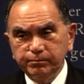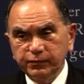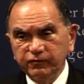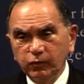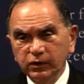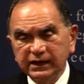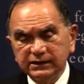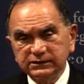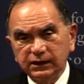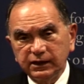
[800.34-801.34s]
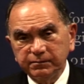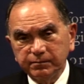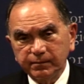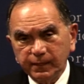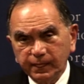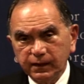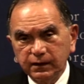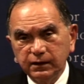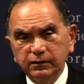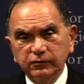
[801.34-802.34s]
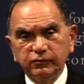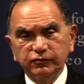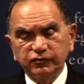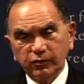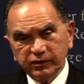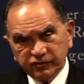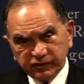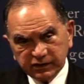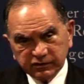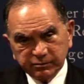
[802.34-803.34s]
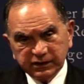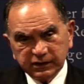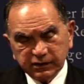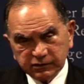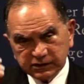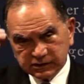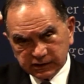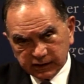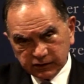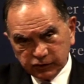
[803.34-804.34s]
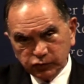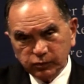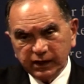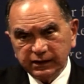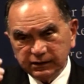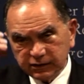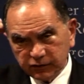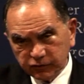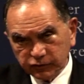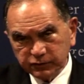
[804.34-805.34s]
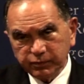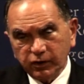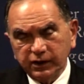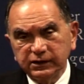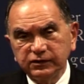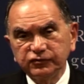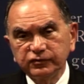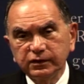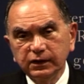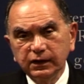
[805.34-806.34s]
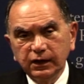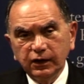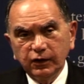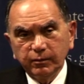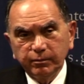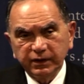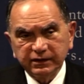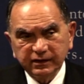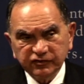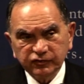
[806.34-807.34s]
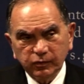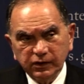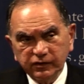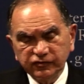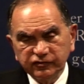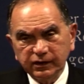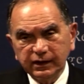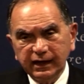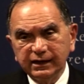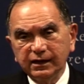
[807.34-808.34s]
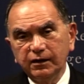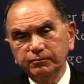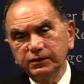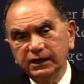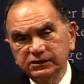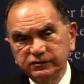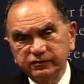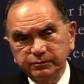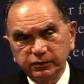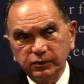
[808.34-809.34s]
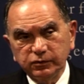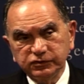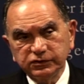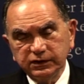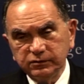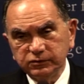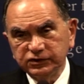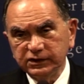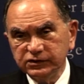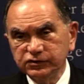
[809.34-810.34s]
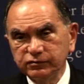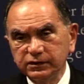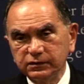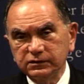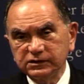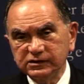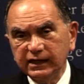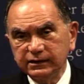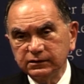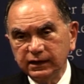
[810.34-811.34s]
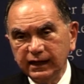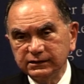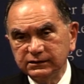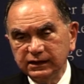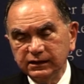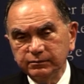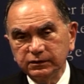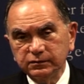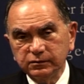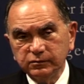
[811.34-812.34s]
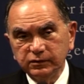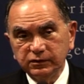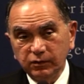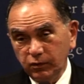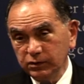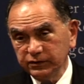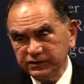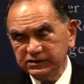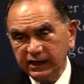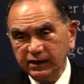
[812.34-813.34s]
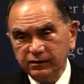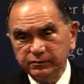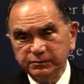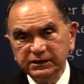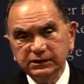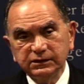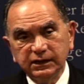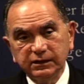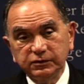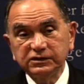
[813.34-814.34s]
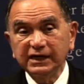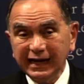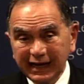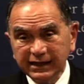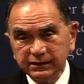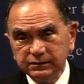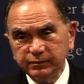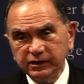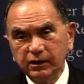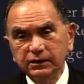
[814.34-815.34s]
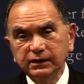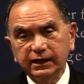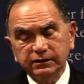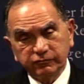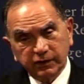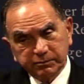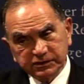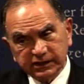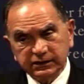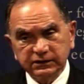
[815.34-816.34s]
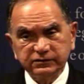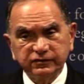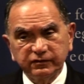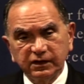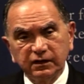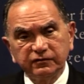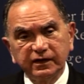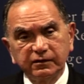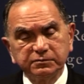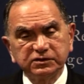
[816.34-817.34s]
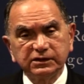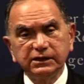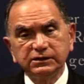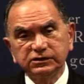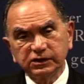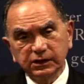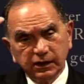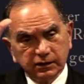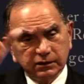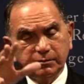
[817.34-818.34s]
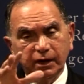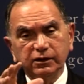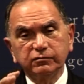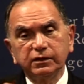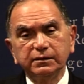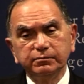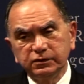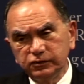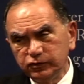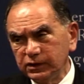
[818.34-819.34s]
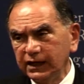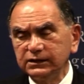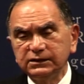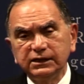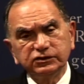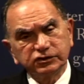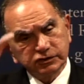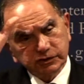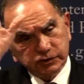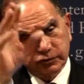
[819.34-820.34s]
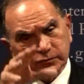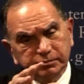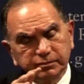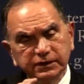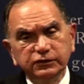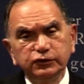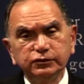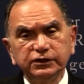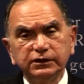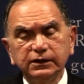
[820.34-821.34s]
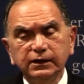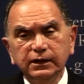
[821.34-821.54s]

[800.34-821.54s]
Before that time, there was always the intermediaries and the UN and third parties, but this was a comprehensive approach in which Israel sat at the table with all of its Arab immediate neighbors, and beyond that, representatives of the Gulf Arab states, the Maghreb, the United Nations, the European Union.